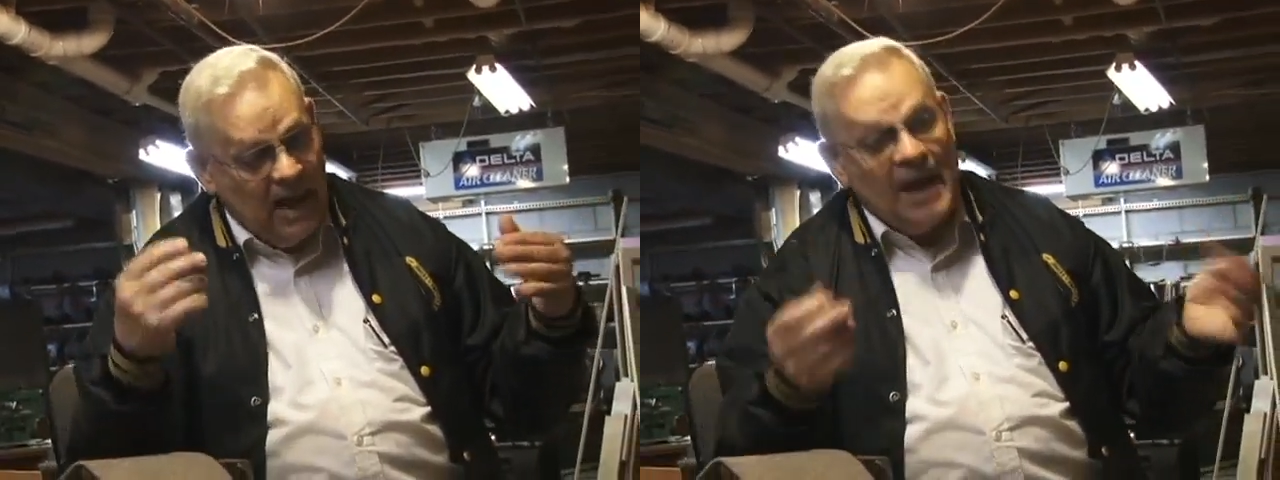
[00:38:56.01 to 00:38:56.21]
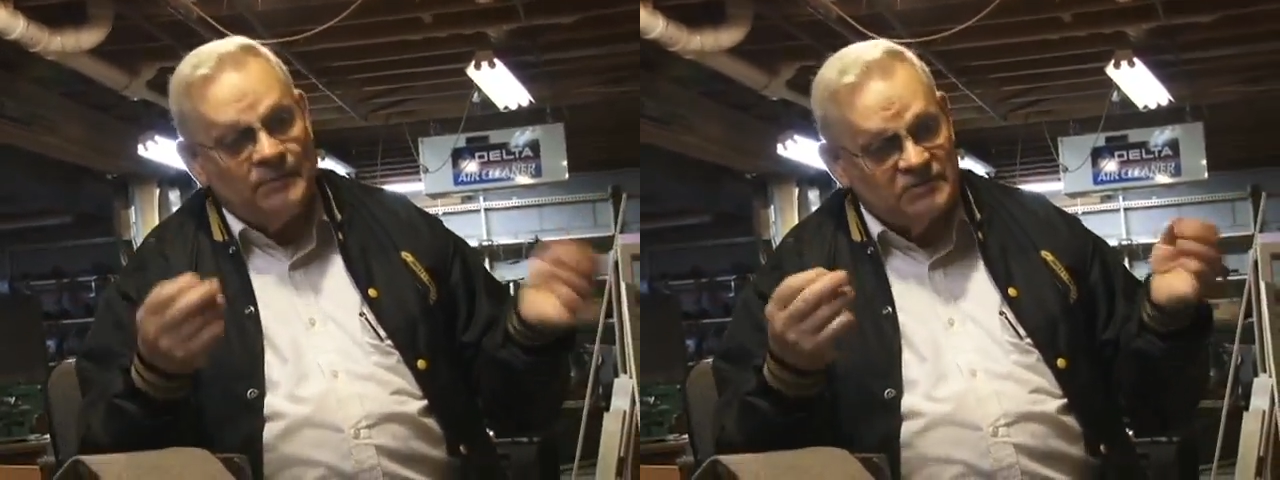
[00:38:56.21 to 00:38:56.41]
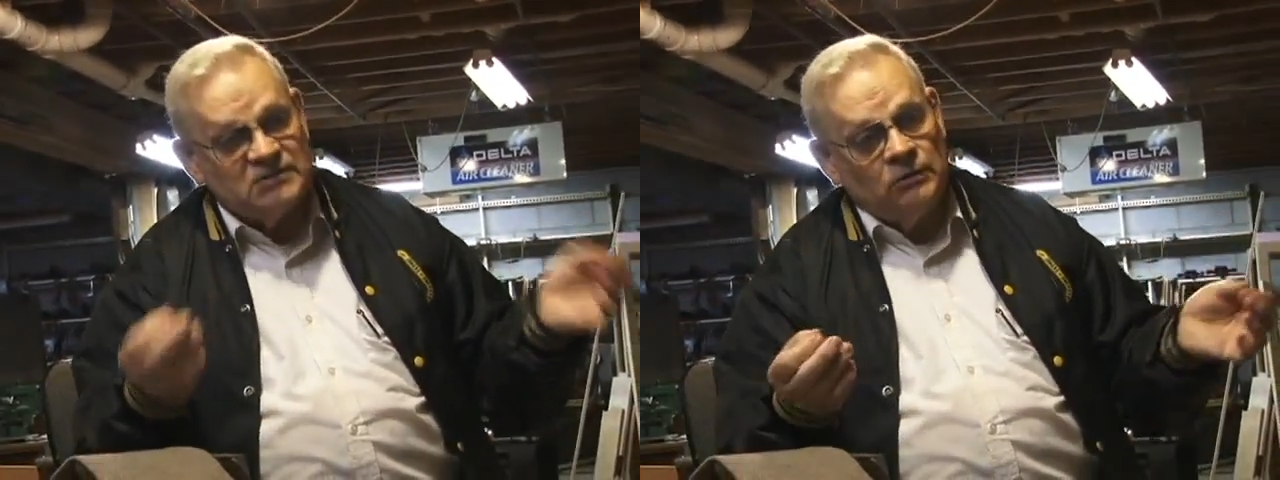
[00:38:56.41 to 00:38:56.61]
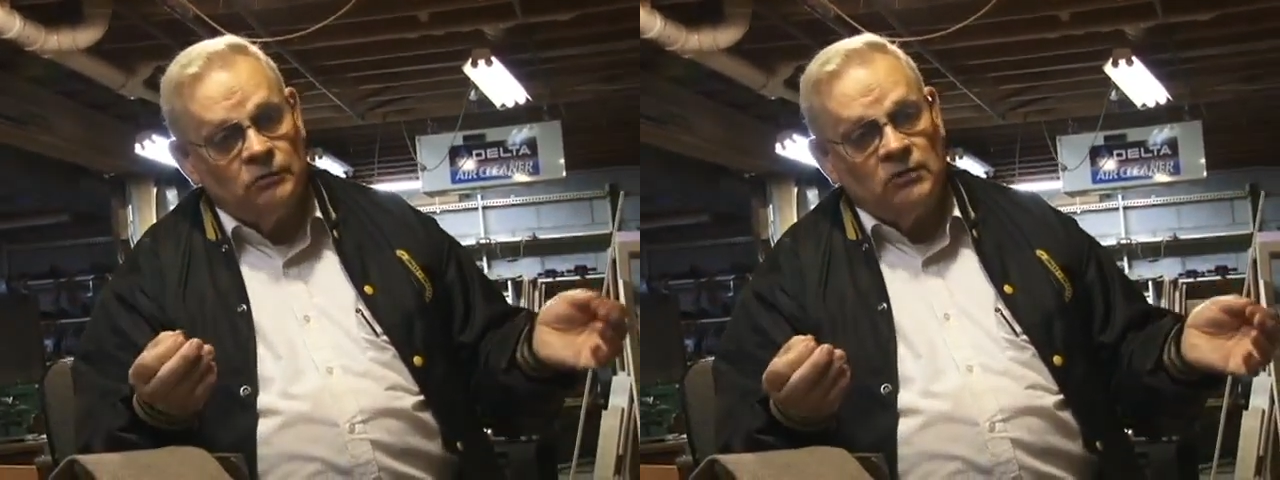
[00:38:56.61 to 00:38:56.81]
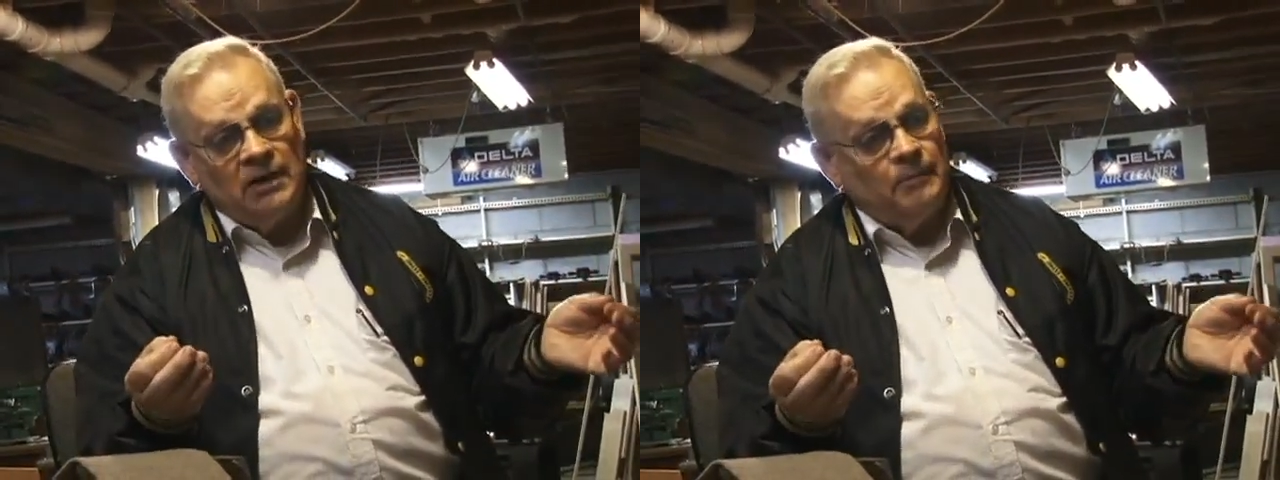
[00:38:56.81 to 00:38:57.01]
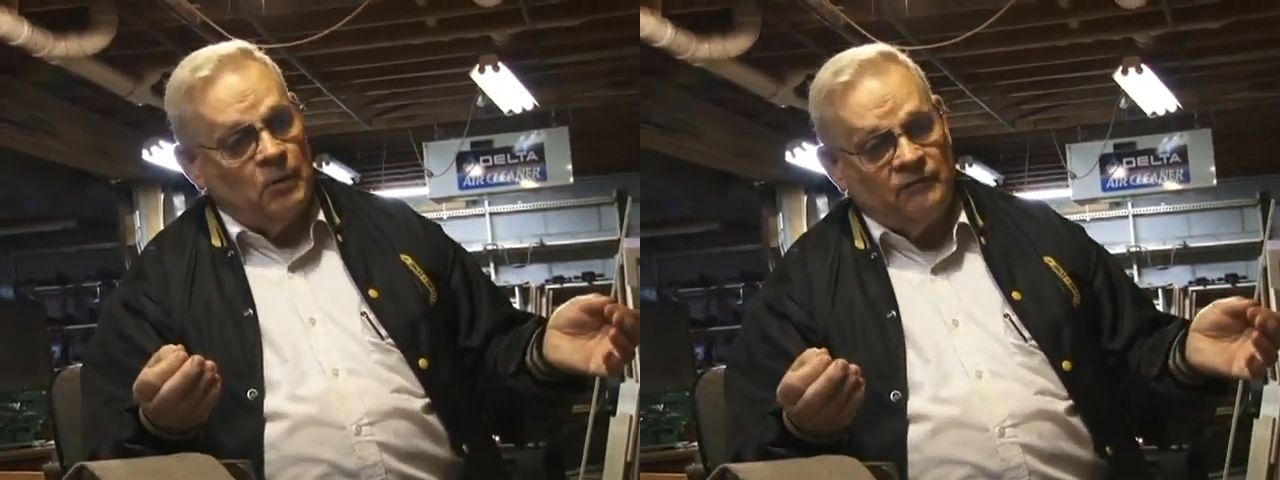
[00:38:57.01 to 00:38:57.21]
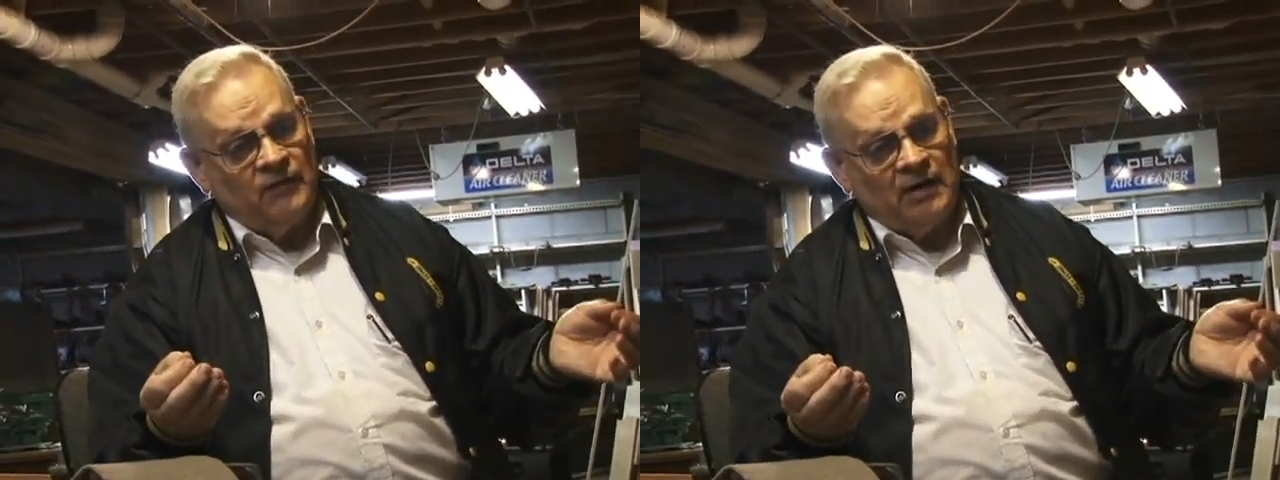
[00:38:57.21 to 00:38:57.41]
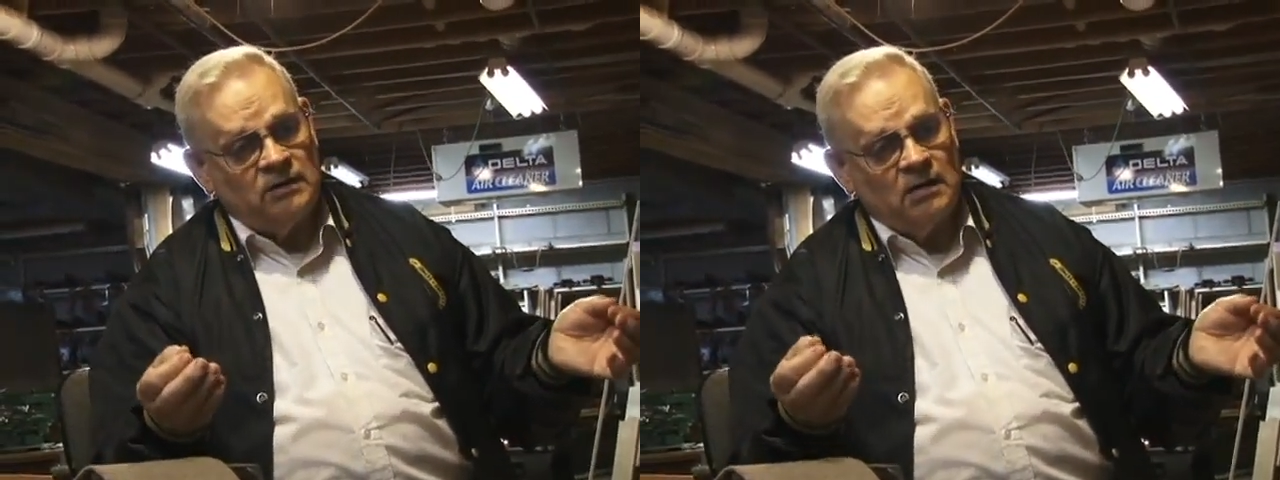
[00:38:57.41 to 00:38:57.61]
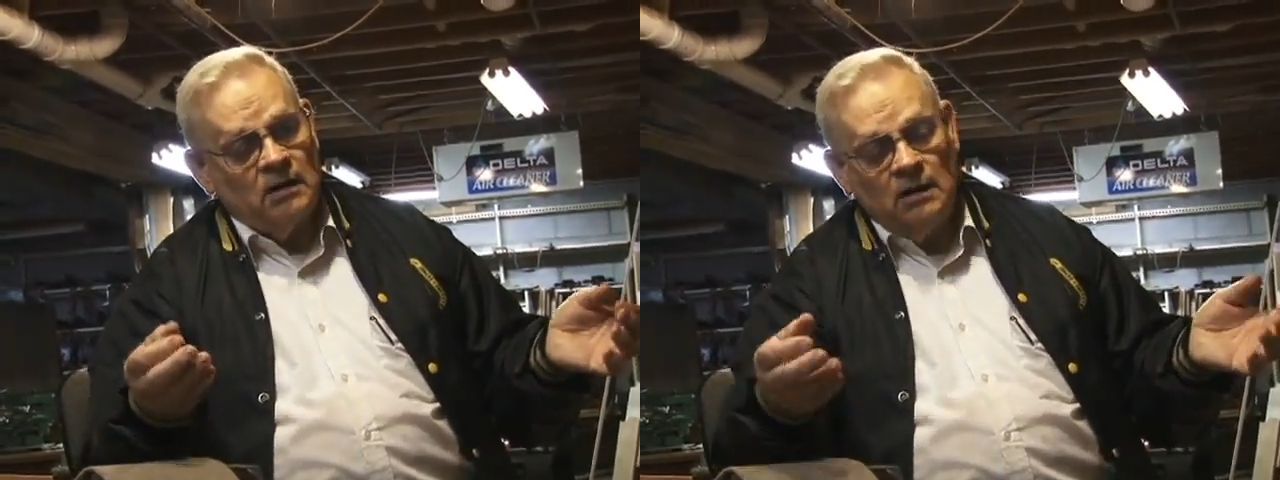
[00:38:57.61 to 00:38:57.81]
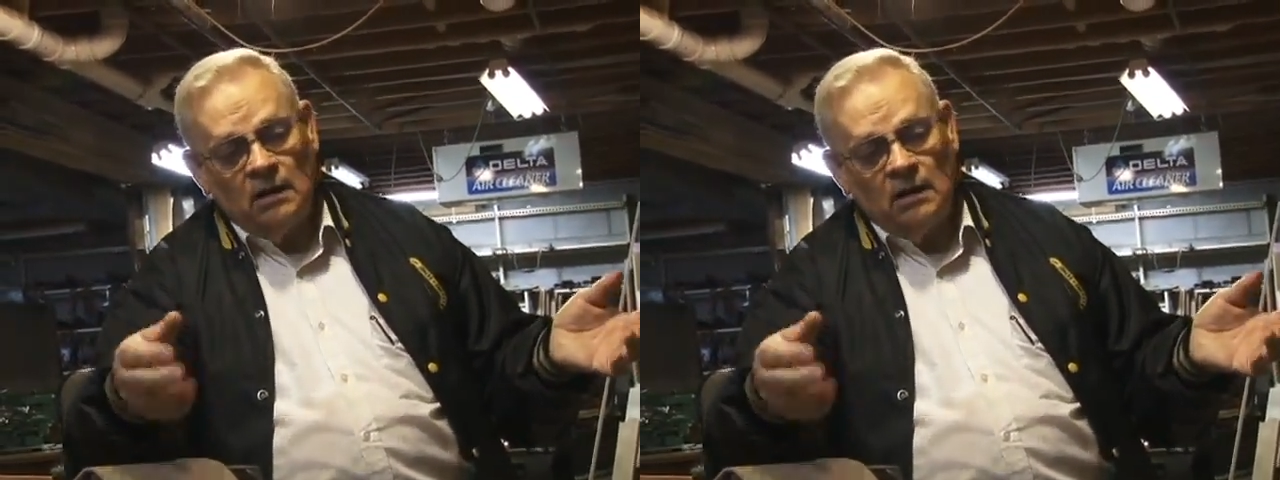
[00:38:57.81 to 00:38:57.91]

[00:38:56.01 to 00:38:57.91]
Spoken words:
absolutely perfect.